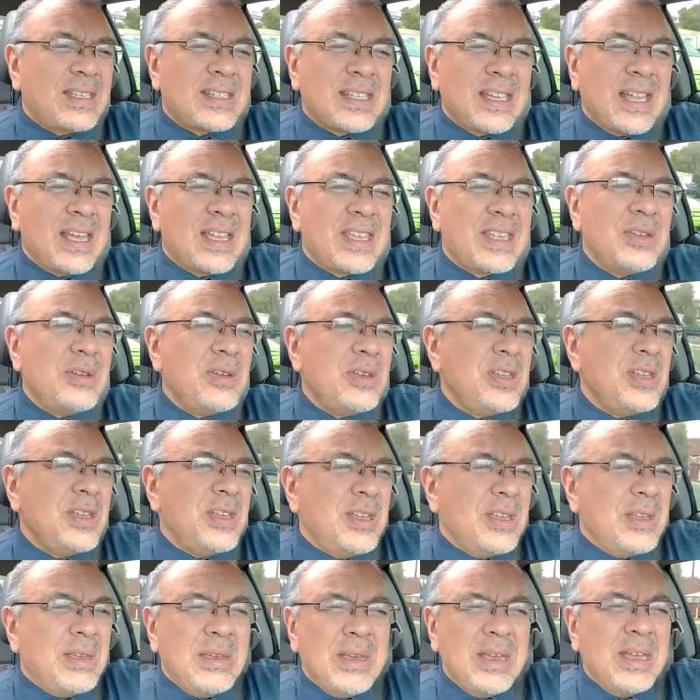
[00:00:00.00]
like
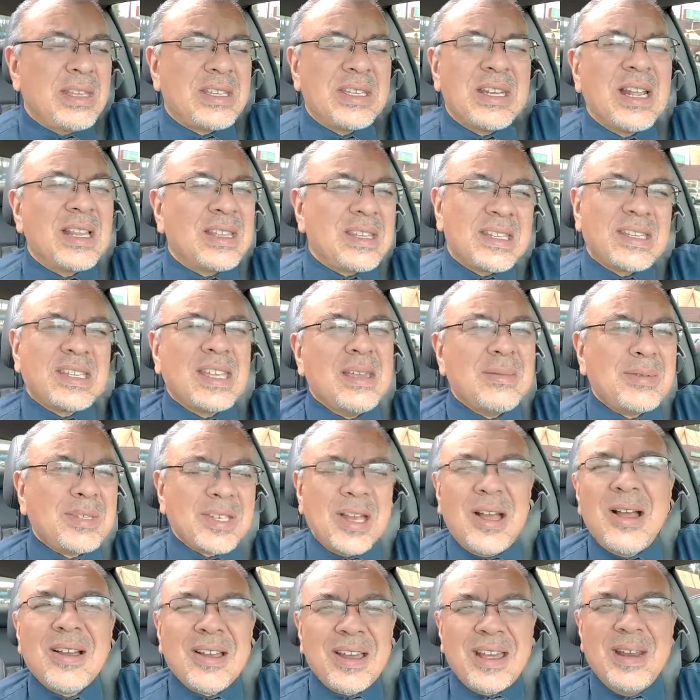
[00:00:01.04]
it's not the same
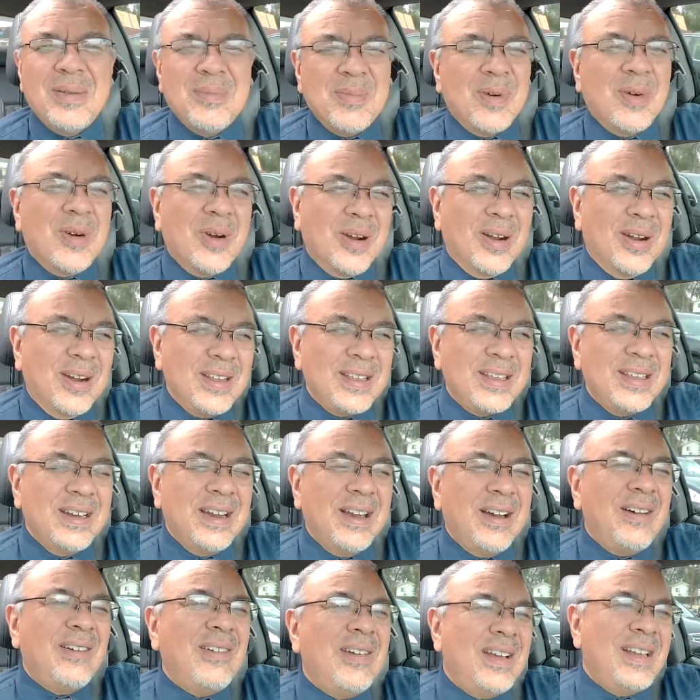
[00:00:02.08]
song anymore, you
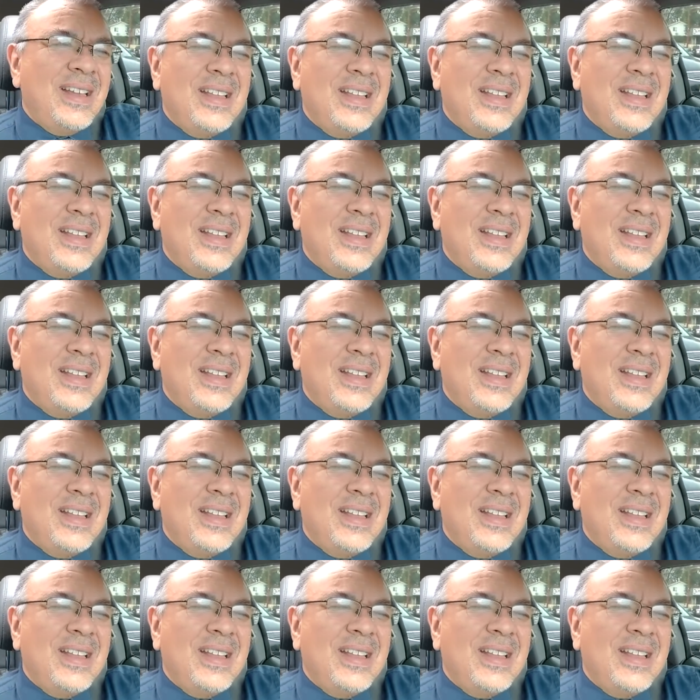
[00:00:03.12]
know?